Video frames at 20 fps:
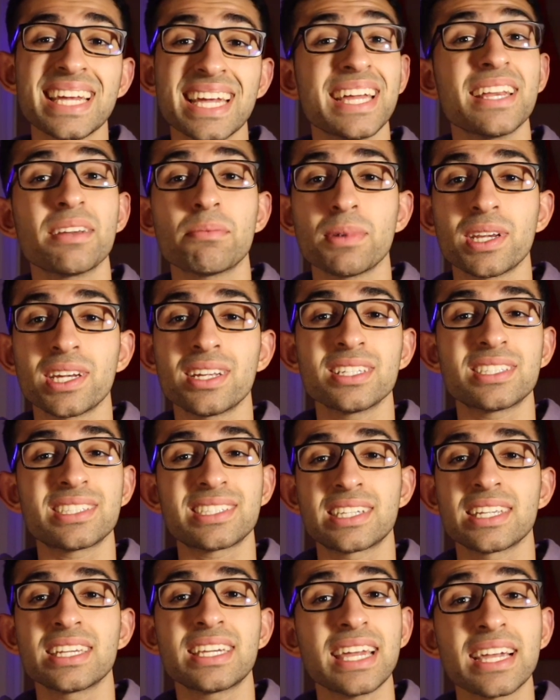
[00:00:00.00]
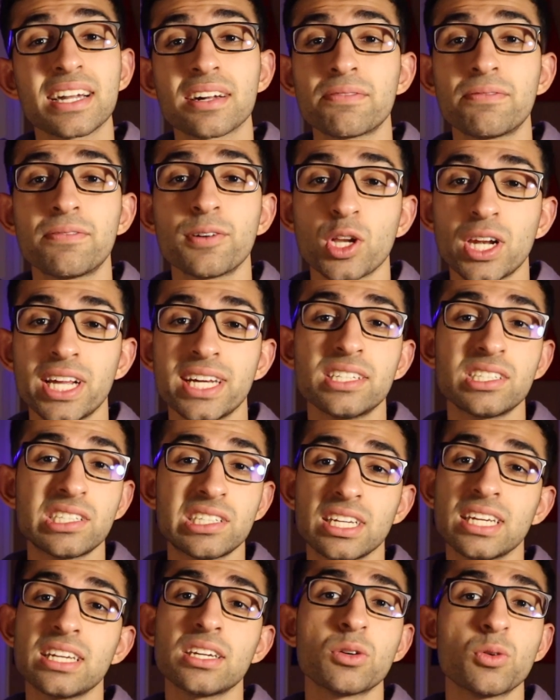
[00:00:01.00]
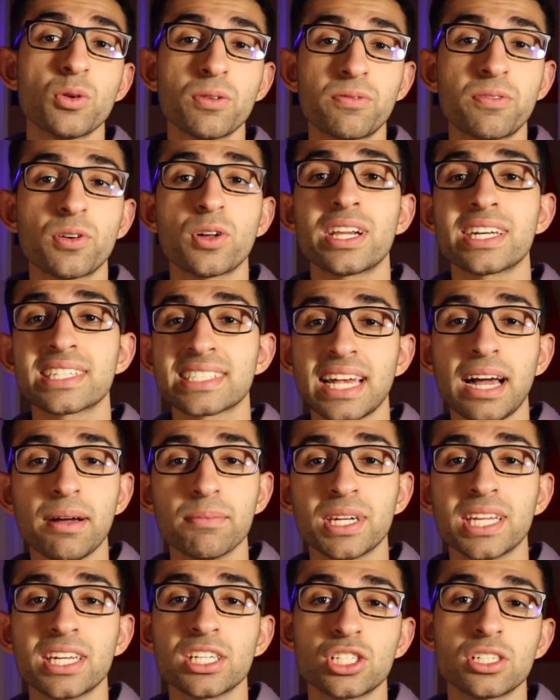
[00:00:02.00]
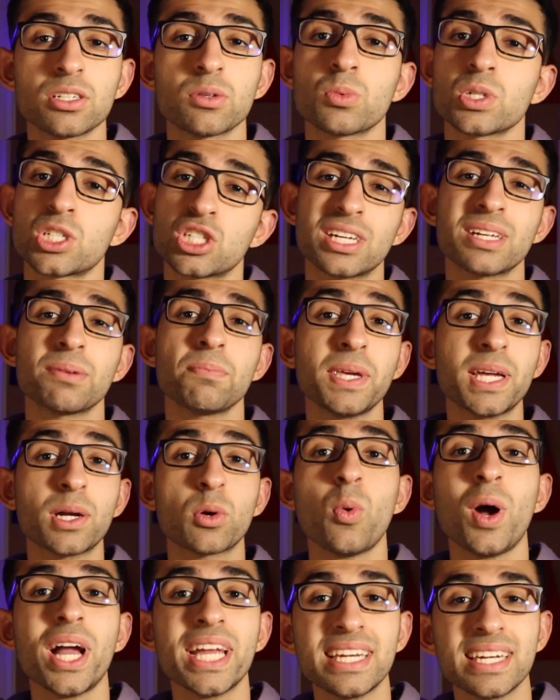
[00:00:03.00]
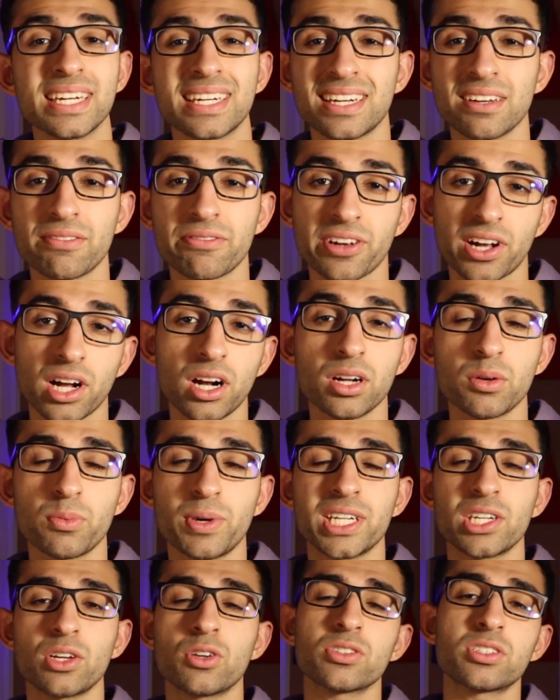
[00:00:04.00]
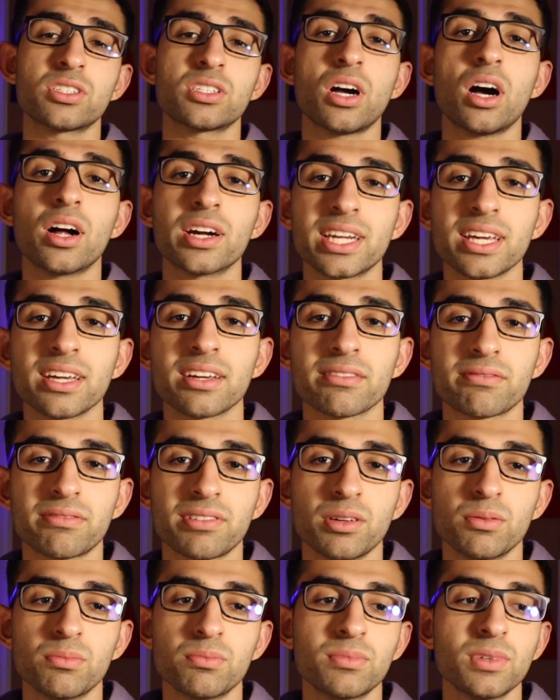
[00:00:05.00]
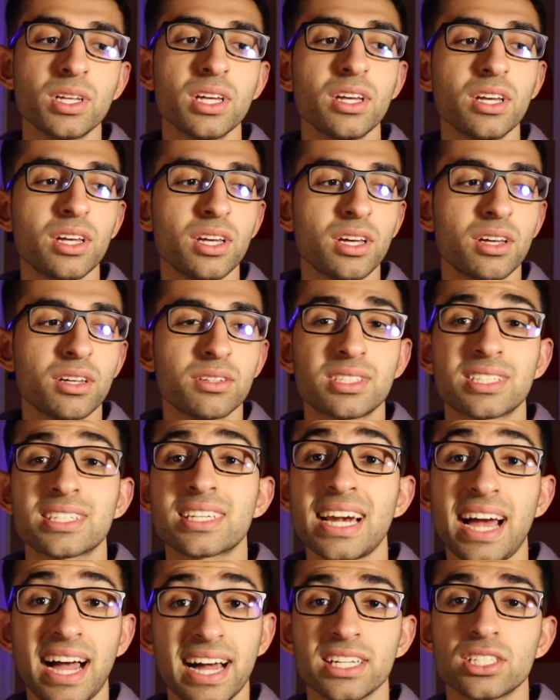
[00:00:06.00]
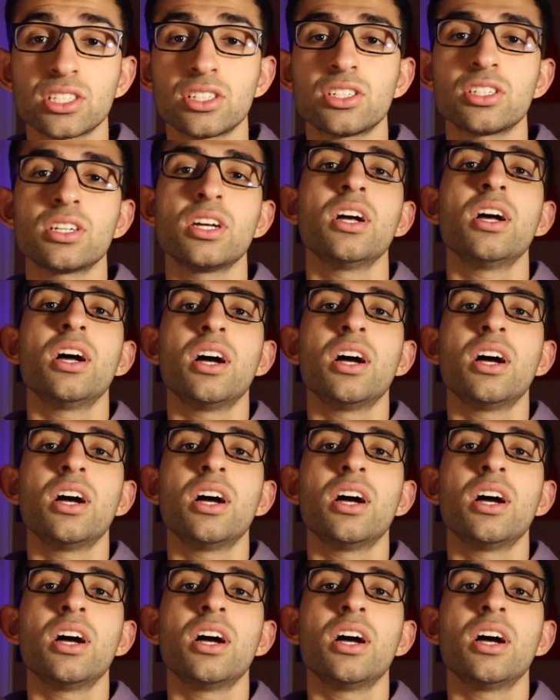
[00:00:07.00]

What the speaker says: 8 minutes to take a full history, do a full examination, which can be quite difficult when you're starting from scratch.